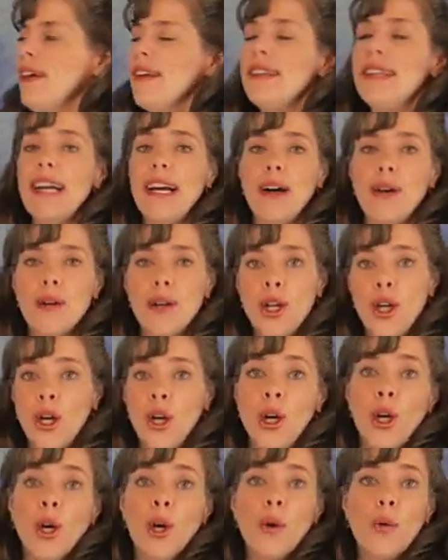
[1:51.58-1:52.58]
Now,
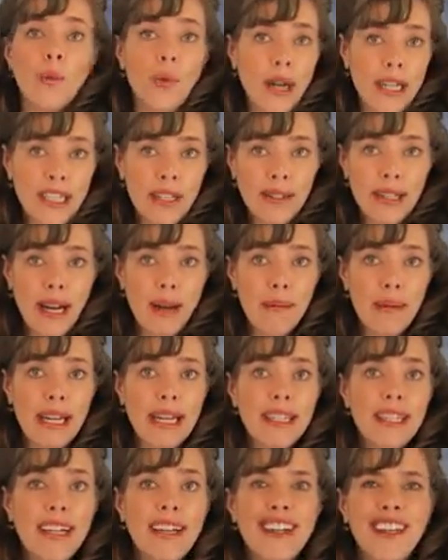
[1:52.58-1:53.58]
when you come
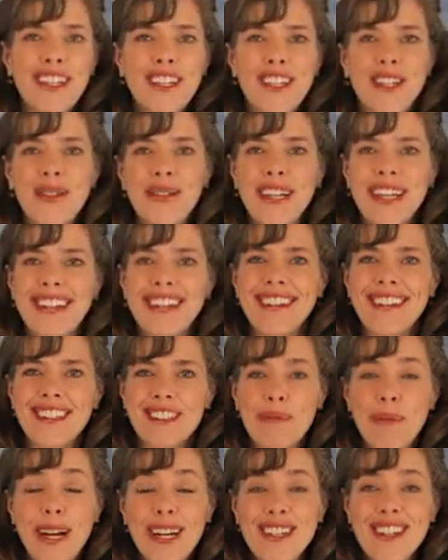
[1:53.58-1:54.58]
in, you can
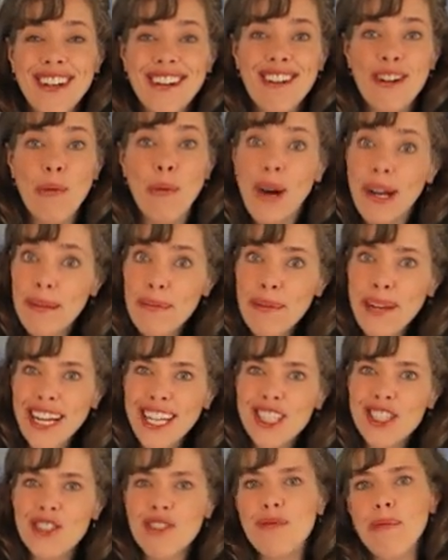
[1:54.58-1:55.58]
expect 1
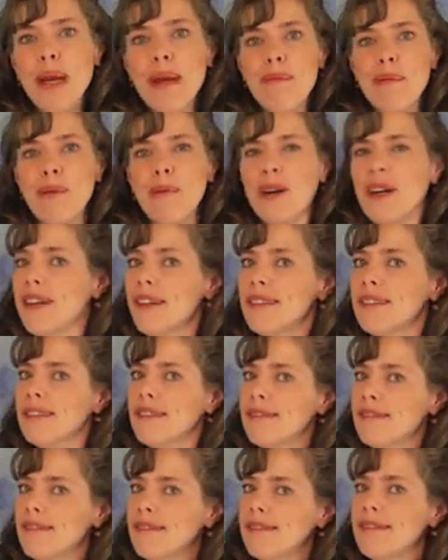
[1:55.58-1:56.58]
page of paperwork,
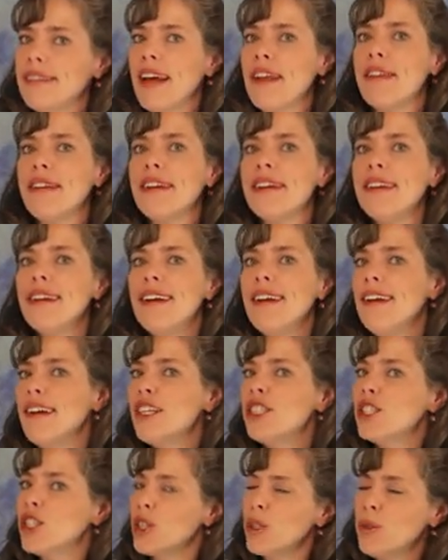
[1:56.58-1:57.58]
nothing
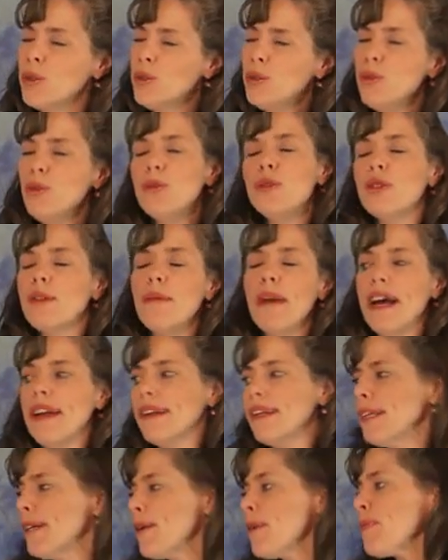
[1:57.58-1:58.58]
too
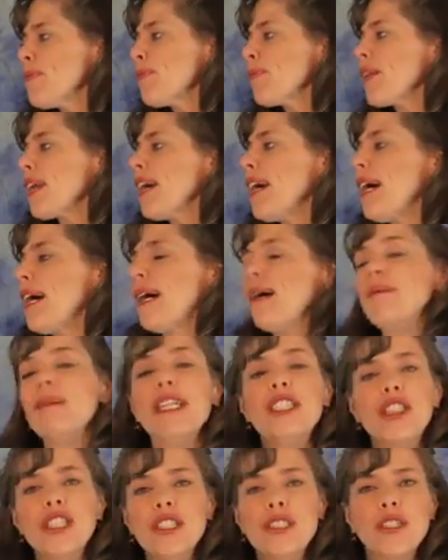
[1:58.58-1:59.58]
traumatic,
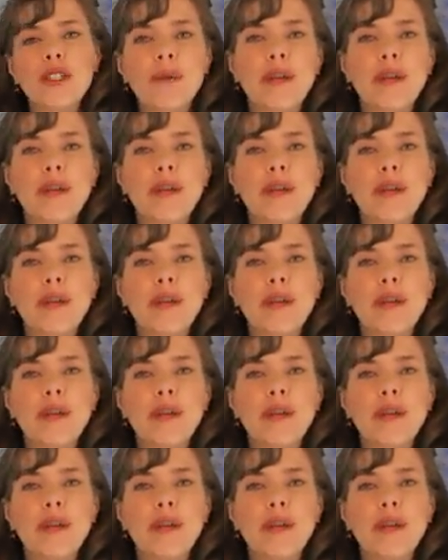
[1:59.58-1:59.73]
and just